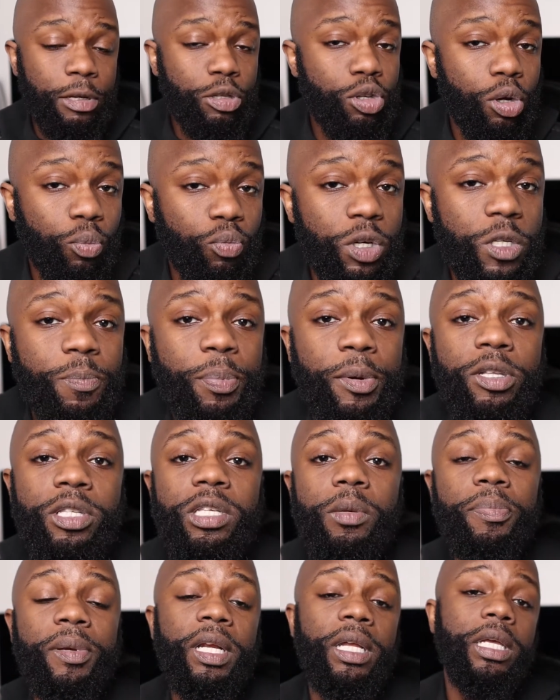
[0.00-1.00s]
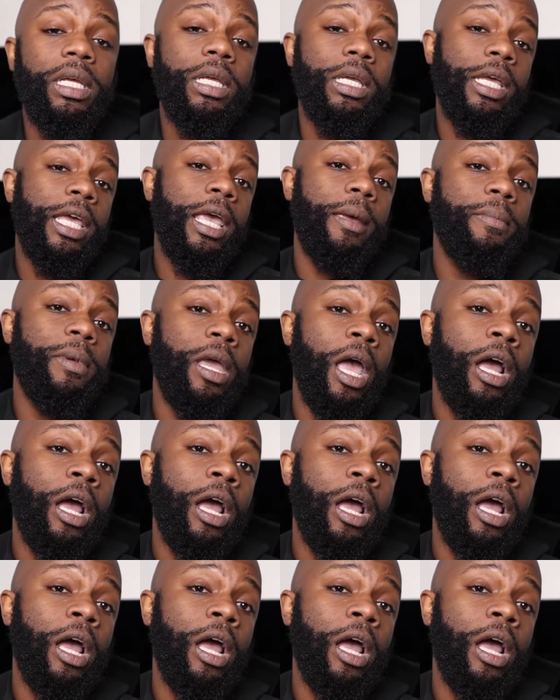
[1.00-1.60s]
he took responsibility, you get me?